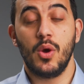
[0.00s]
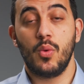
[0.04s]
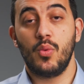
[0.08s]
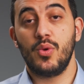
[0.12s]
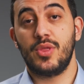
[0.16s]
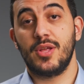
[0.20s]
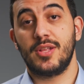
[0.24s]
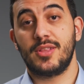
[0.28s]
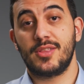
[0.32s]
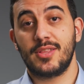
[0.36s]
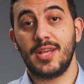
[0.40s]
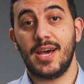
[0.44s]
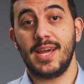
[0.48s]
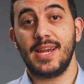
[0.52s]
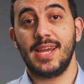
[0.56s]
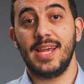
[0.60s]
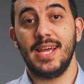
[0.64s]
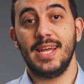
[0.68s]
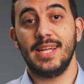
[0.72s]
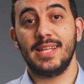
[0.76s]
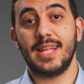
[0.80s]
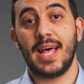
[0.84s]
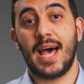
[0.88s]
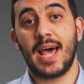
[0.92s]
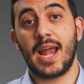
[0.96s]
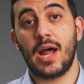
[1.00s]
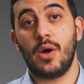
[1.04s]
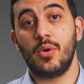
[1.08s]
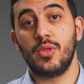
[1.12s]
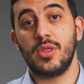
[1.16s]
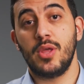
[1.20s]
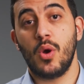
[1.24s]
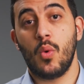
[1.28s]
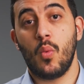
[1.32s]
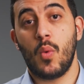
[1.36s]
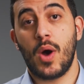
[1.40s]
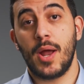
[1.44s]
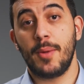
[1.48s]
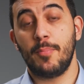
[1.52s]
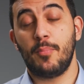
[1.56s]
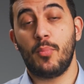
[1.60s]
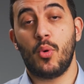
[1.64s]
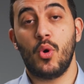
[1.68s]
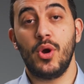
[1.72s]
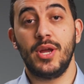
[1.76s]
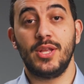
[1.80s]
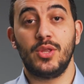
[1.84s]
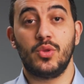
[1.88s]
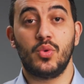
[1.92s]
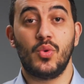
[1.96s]
with a target around the
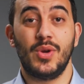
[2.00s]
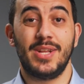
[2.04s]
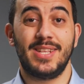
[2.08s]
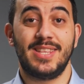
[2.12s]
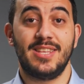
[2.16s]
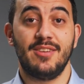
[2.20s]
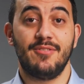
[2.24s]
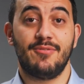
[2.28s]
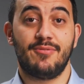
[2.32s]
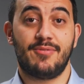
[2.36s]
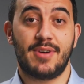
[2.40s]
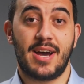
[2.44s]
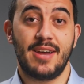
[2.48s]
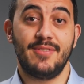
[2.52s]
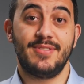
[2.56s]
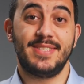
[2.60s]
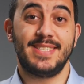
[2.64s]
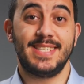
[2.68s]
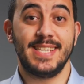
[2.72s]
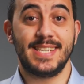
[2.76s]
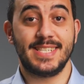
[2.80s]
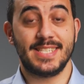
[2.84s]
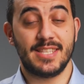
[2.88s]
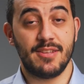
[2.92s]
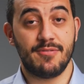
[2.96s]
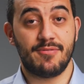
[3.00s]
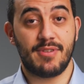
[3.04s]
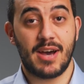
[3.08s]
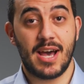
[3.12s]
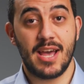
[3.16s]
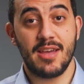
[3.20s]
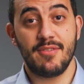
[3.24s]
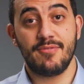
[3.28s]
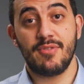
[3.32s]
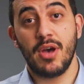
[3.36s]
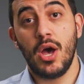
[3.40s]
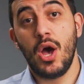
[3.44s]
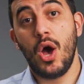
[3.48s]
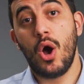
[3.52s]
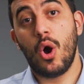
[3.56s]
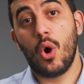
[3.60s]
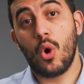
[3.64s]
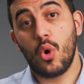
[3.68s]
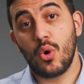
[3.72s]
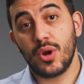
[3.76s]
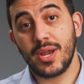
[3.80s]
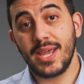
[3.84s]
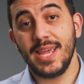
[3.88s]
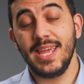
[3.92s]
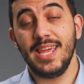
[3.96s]
1.2565
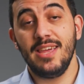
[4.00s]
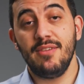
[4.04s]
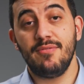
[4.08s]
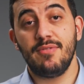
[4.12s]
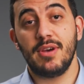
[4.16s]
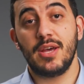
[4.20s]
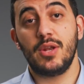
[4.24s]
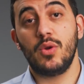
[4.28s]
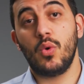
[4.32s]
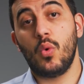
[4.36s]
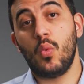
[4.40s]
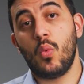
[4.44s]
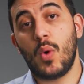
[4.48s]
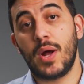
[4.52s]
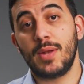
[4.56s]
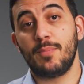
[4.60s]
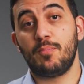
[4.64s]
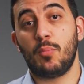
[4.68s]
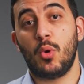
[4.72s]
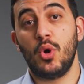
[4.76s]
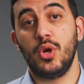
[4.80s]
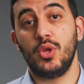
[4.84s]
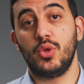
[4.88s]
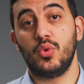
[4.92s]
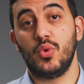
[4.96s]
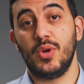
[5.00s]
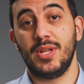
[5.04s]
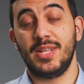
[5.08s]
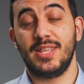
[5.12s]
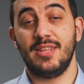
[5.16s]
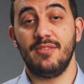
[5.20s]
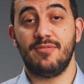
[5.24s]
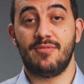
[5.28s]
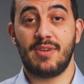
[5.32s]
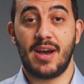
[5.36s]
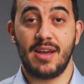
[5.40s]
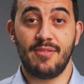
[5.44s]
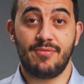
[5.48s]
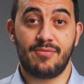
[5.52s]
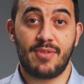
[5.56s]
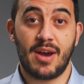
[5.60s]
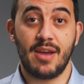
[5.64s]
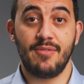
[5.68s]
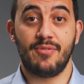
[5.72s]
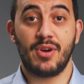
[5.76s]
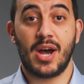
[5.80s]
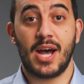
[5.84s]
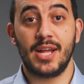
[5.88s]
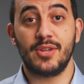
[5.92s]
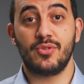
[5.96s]
or even
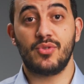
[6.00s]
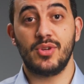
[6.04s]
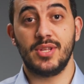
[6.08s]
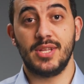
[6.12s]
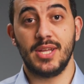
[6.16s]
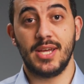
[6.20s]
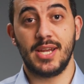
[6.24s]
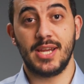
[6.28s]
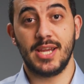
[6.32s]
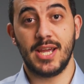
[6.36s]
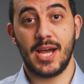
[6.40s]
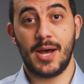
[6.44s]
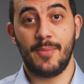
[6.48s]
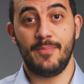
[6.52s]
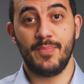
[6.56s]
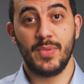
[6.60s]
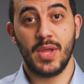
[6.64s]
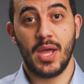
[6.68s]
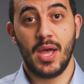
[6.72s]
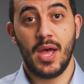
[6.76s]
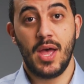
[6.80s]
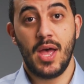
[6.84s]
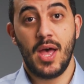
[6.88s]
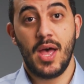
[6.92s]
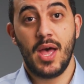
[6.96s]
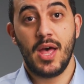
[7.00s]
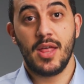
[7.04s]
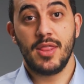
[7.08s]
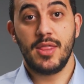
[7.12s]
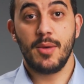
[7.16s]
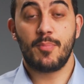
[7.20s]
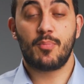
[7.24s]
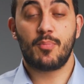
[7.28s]
1.25500 area. The